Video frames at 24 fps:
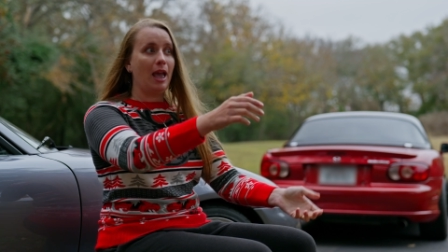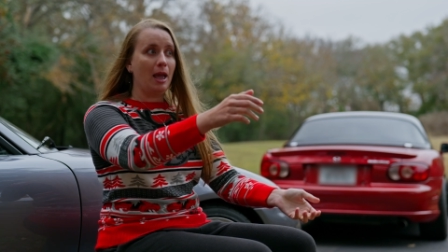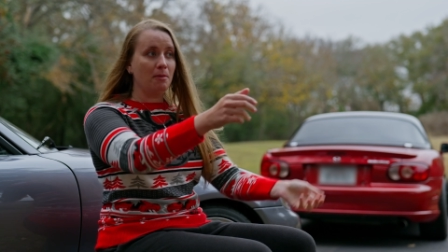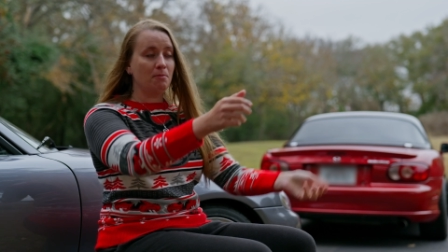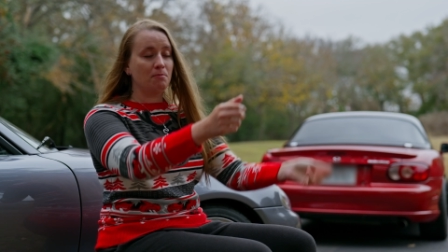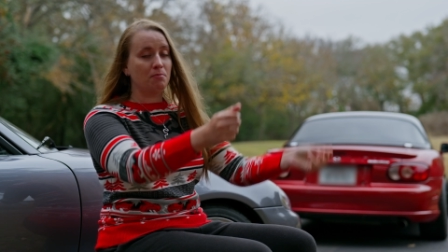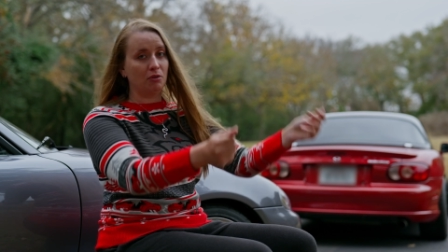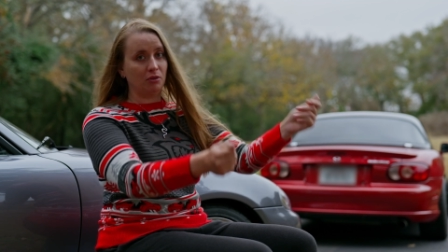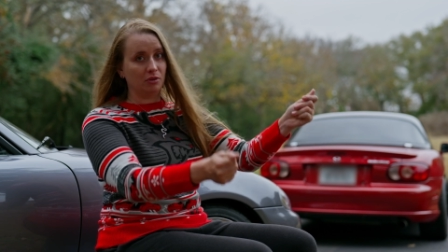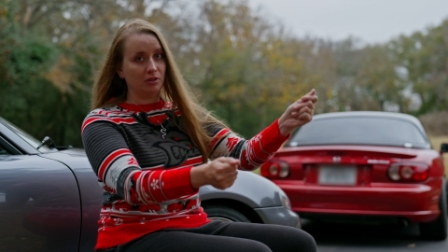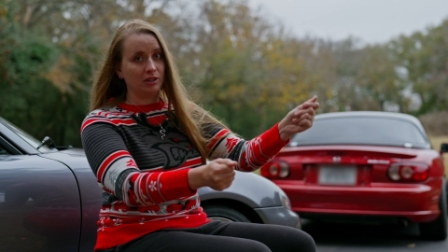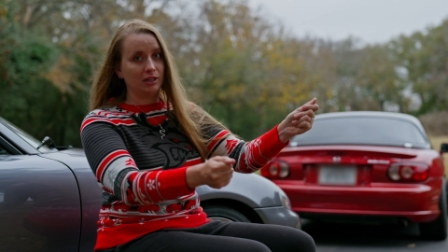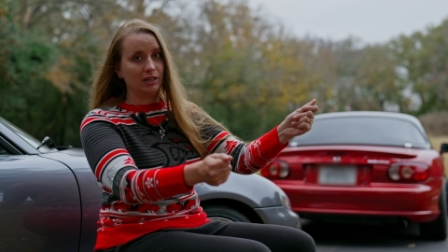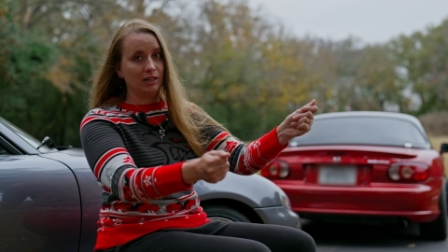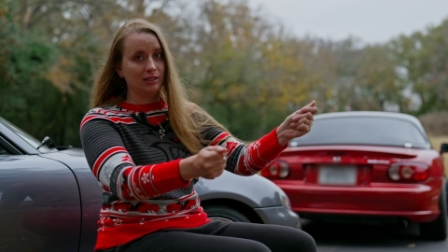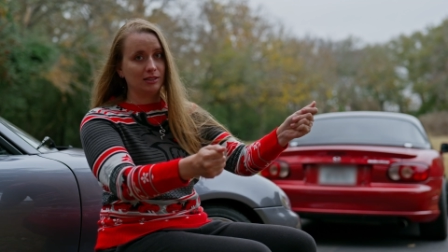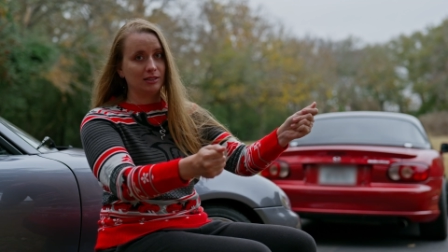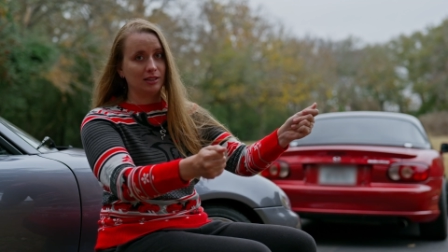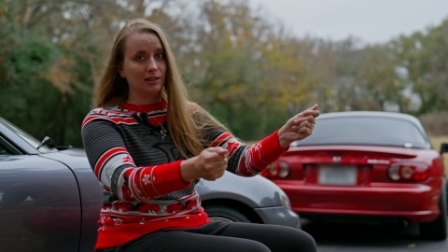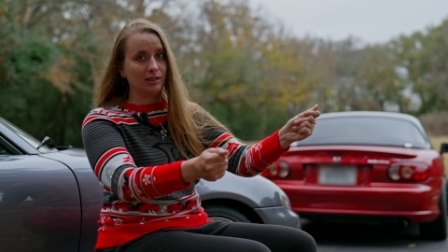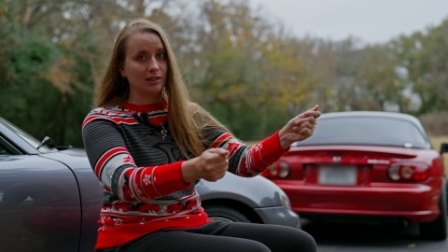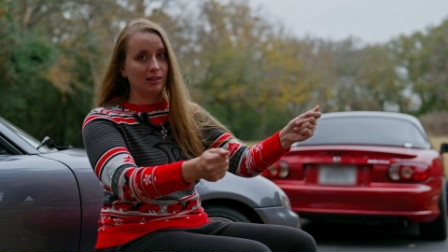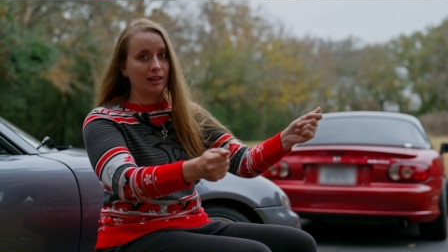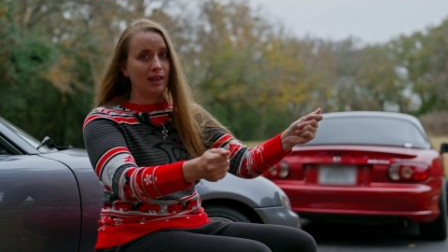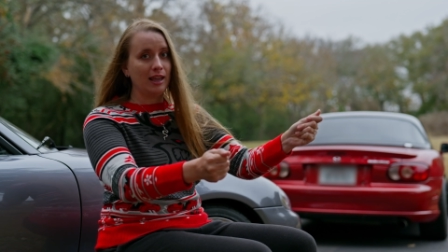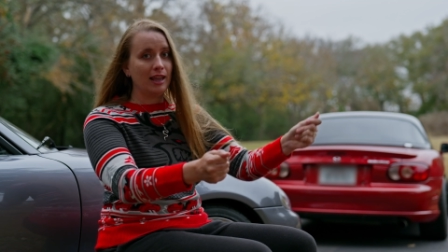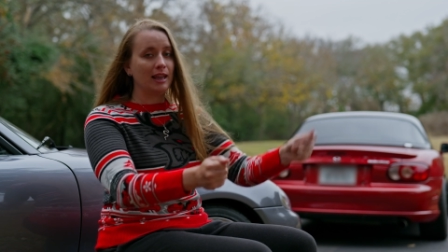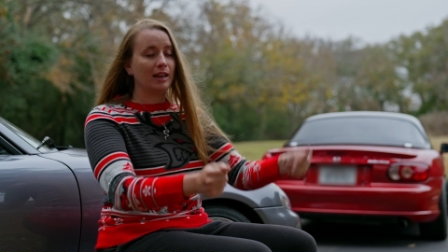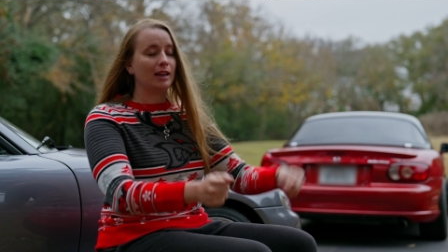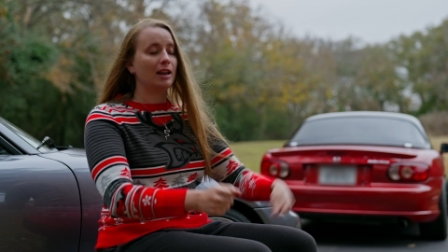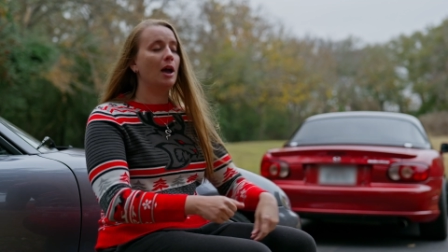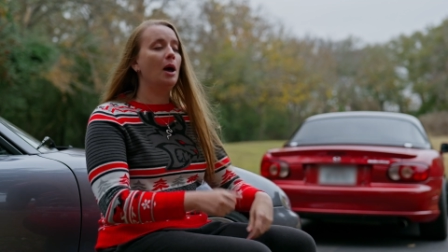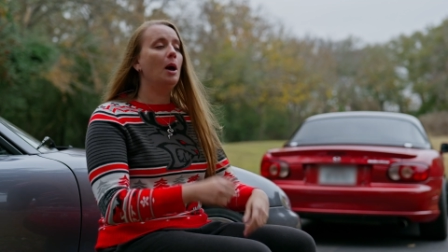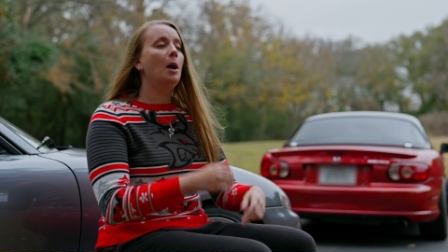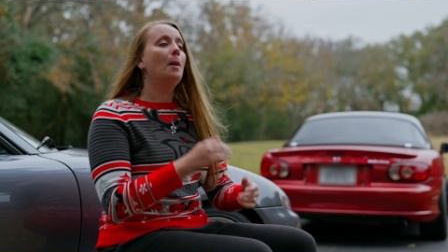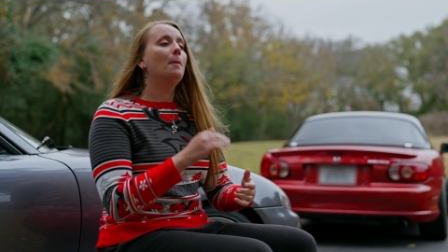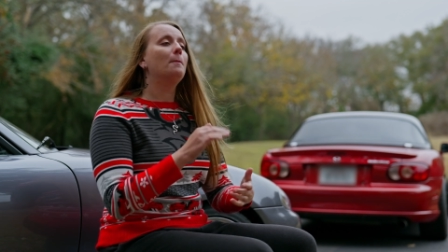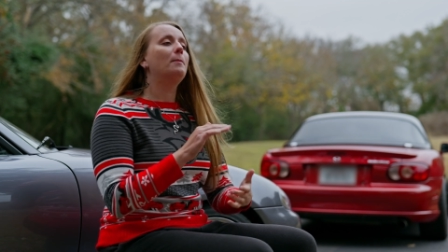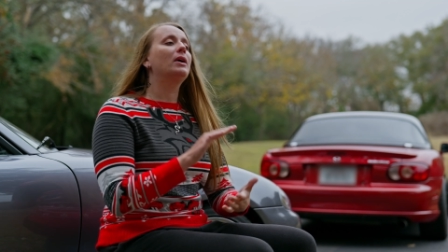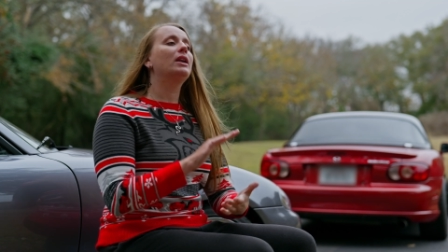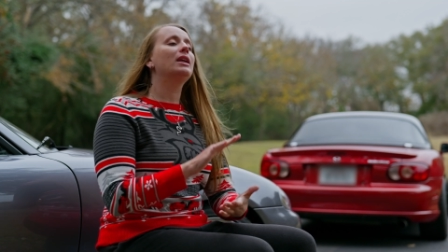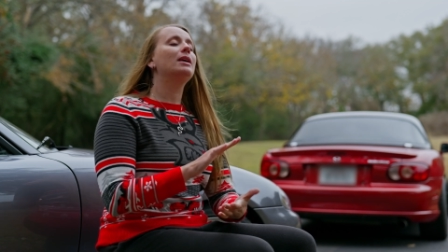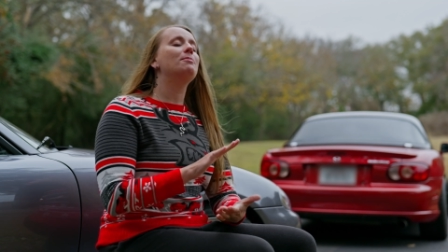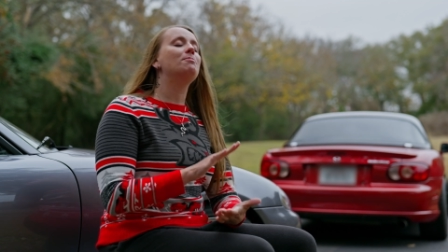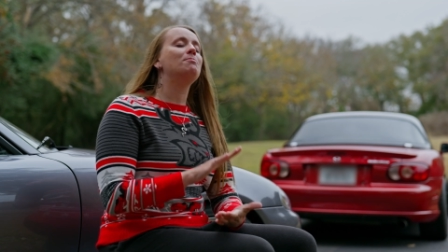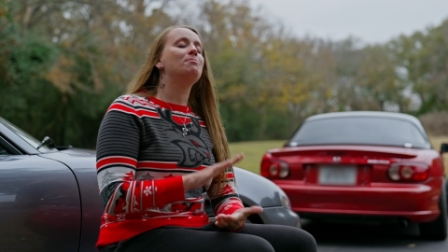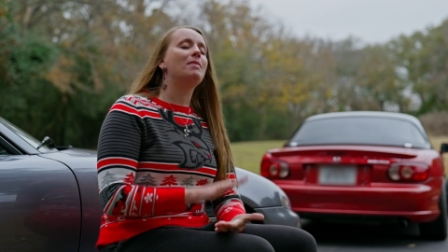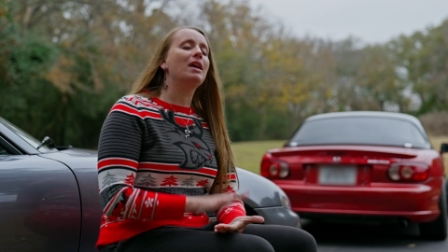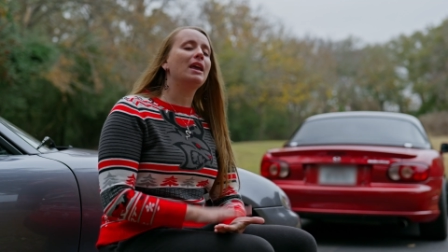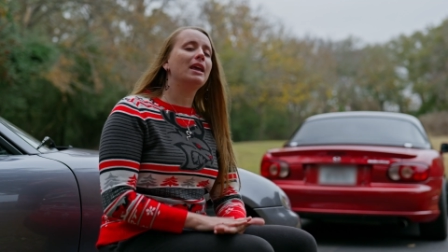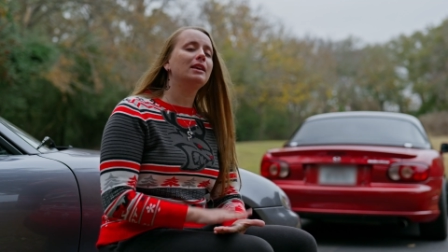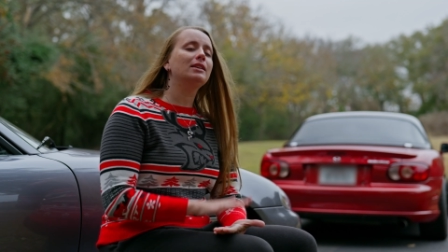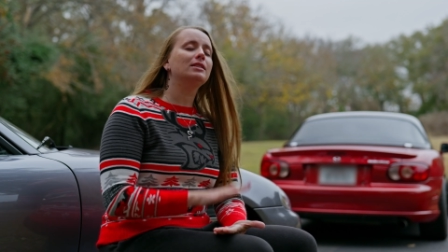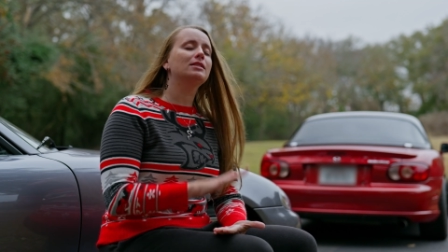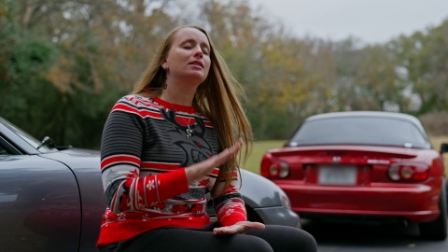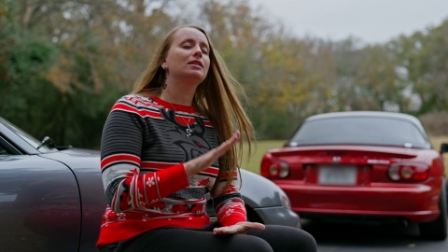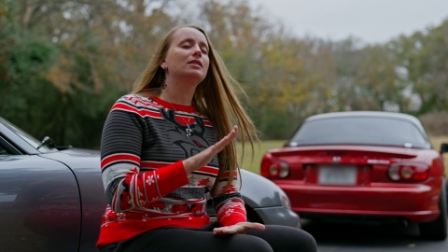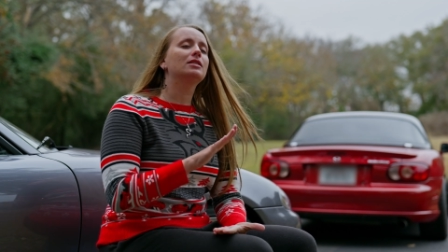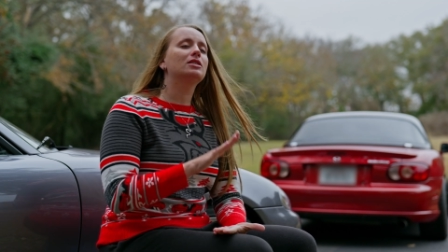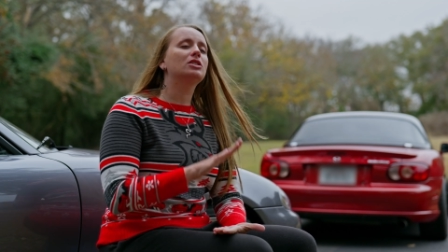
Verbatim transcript: and pull it into the lane but it makes